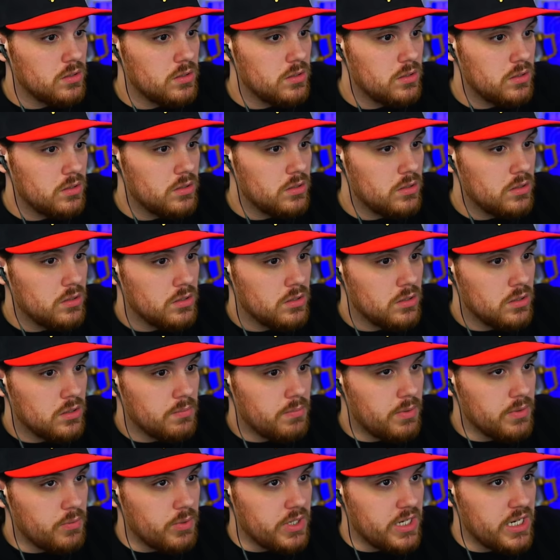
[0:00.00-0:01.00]

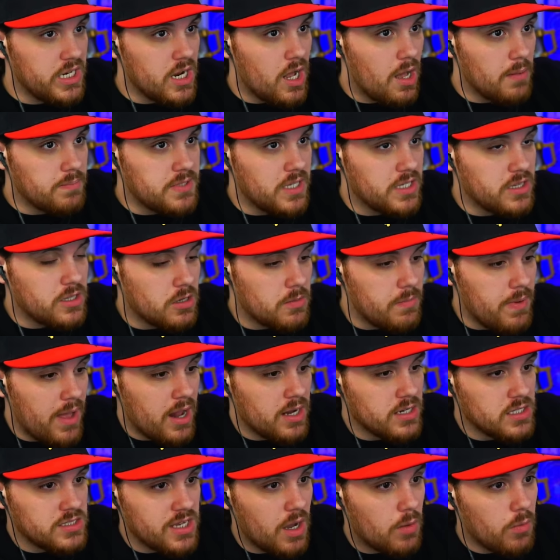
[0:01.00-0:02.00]
Wait, we need to update their
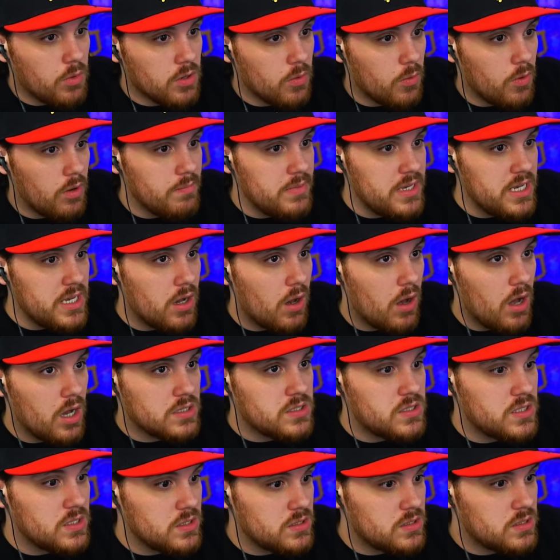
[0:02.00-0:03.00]
bounties. I wonder what
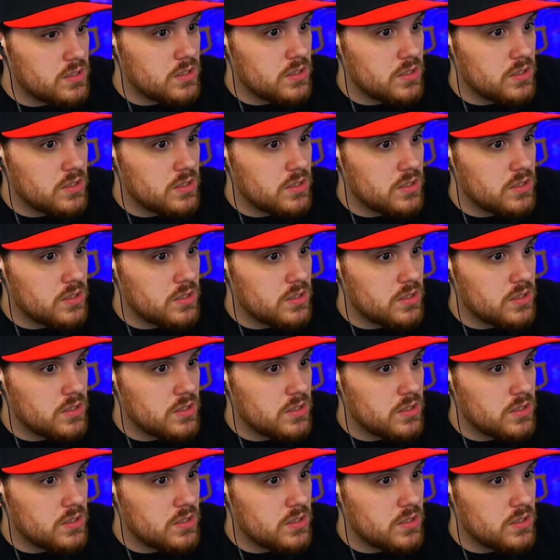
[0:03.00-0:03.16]
Mihawk's is.